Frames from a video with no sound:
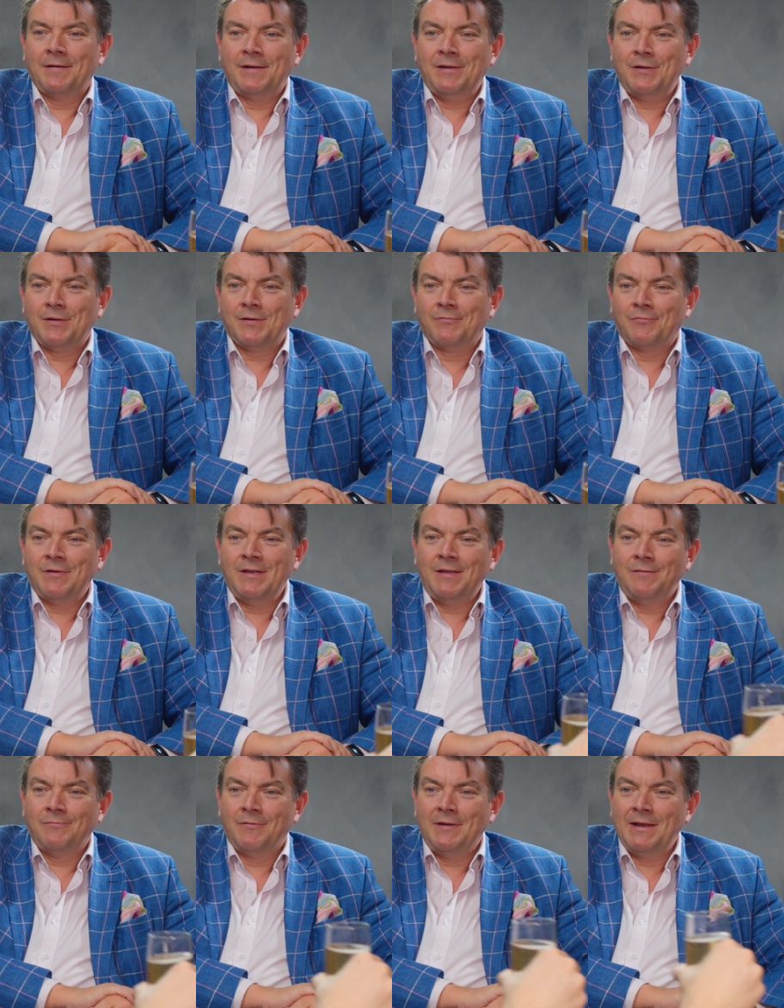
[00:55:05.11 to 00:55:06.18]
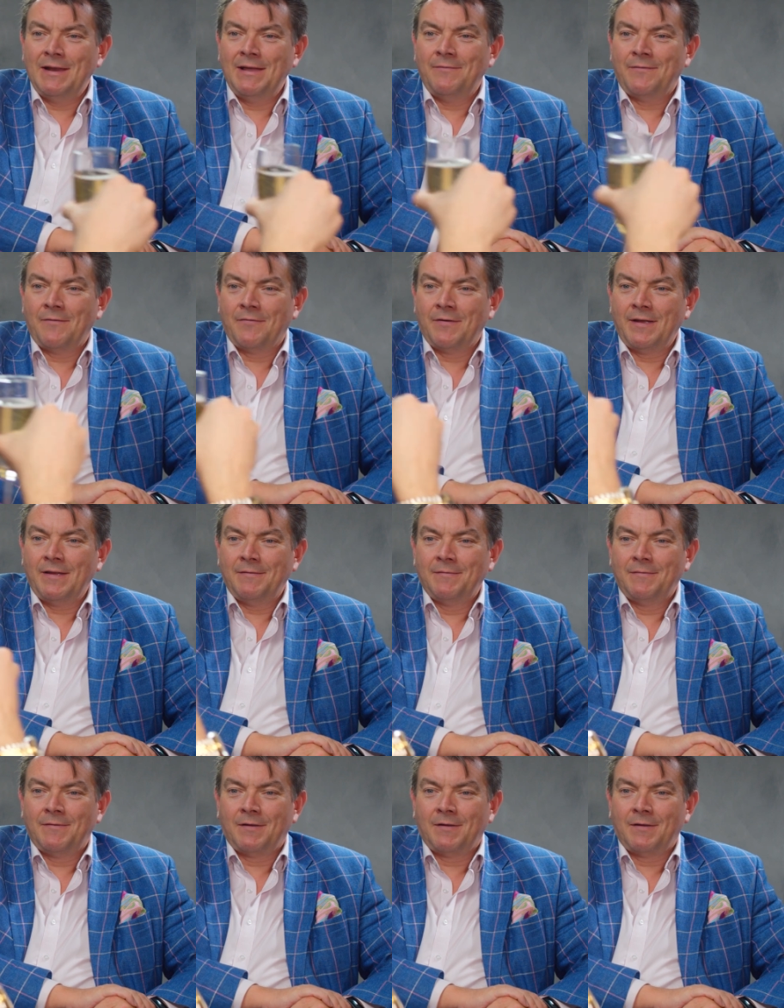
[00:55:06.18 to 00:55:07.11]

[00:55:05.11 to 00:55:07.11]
and you could relive every